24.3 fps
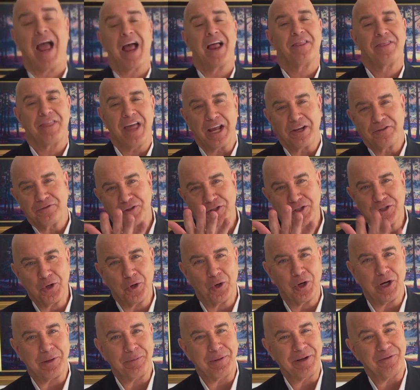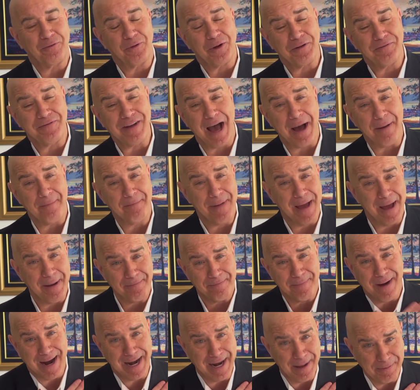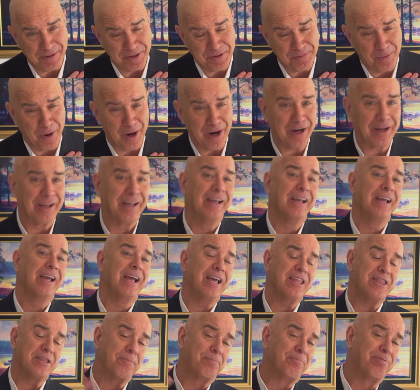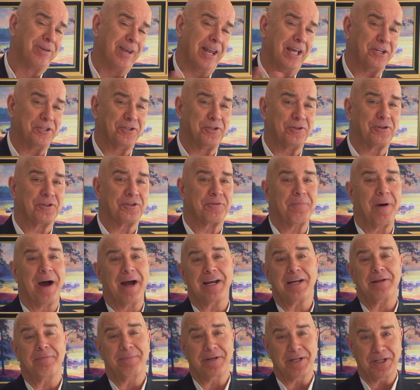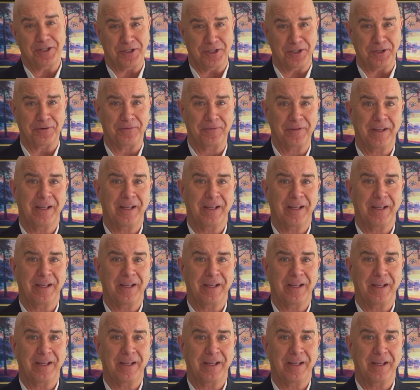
Thanks for joining me. If we have not met, my name is Mark, and the pleasure is mine to meet you.